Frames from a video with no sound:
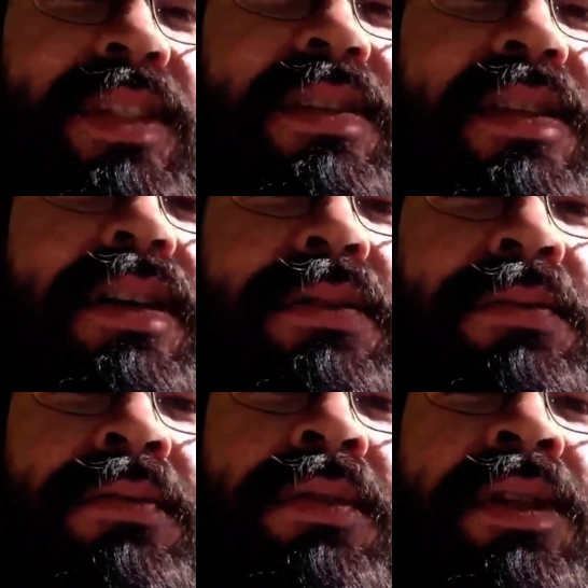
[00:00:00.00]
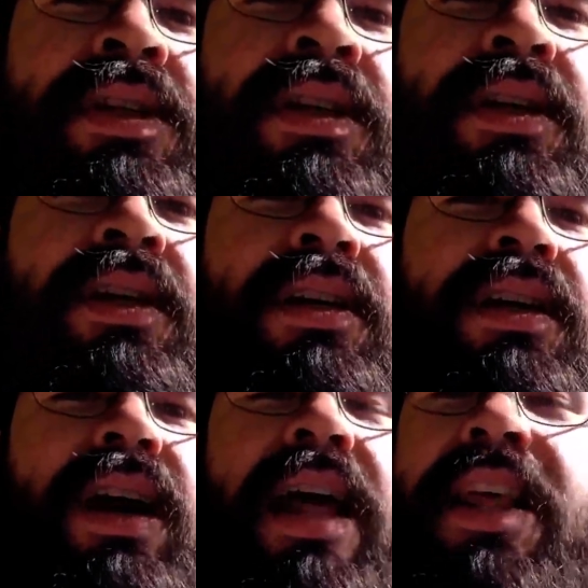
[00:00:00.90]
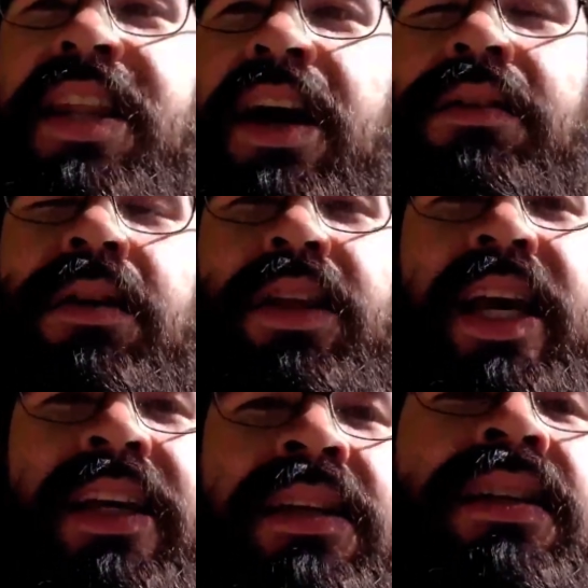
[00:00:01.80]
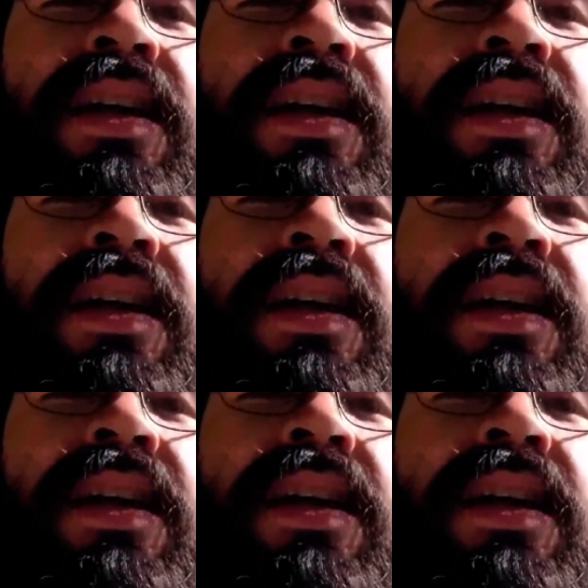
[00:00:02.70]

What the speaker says: So, and then the other thing,